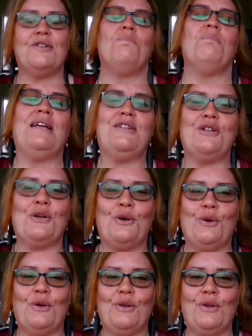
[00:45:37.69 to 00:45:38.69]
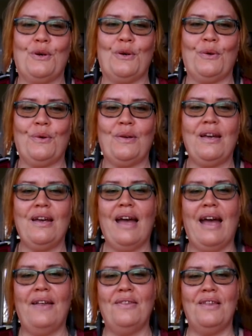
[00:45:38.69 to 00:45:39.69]
I didn't mean to hurt you.
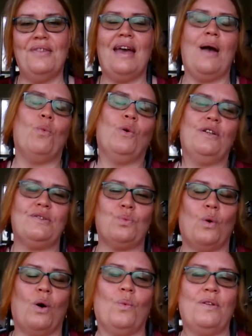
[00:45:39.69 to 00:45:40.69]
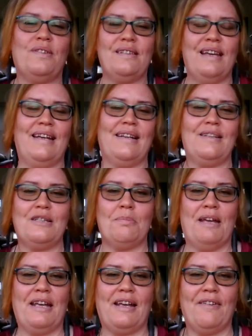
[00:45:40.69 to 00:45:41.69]
And then that was what was
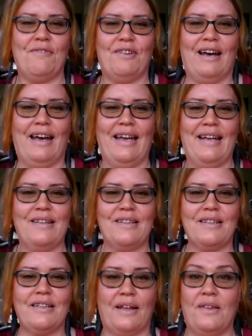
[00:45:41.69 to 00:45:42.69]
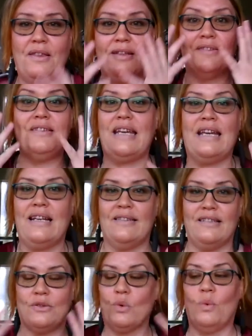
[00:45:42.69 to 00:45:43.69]
needed to be conveyed. And then there's
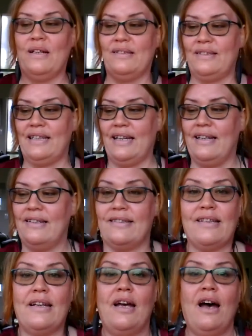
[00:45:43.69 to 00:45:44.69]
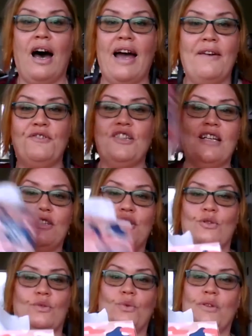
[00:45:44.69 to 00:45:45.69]
tears. It's always tears. I have
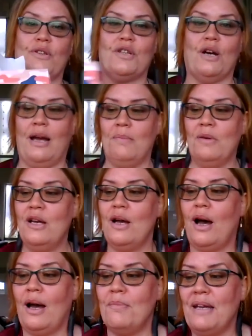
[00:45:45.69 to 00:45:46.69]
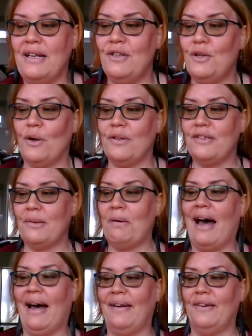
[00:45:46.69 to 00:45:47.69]
tissues all the time. I mean,
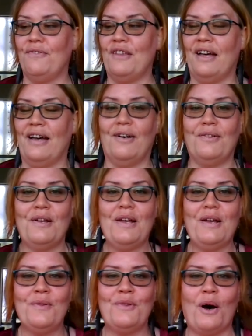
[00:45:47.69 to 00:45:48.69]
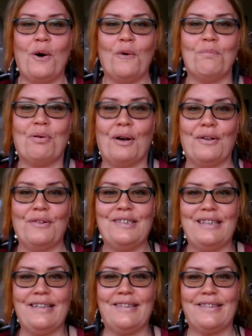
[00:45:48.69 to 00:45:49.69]
it's a part of the whole
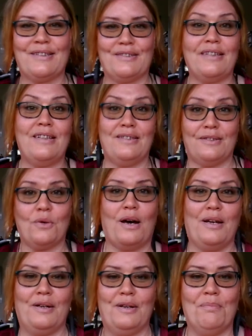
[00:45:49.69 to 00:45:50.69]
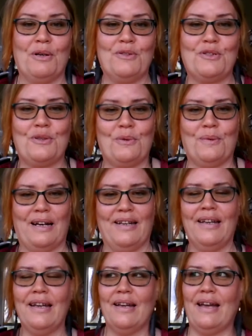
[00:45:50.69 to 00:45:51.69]
process, because it is quite an emotional
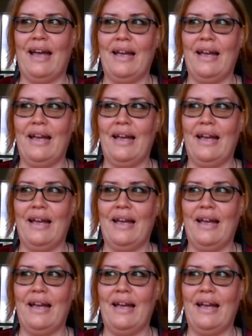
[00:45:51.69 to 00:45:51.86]
one.